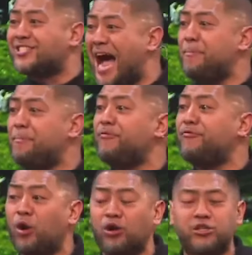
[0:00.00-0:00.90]
type
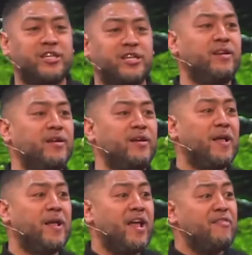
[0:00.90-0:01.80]
of person
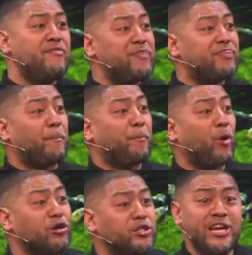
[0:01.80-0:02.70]
that the
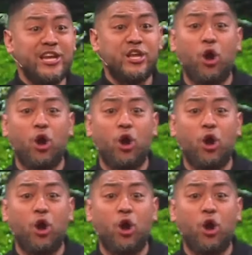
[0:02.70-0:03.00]
person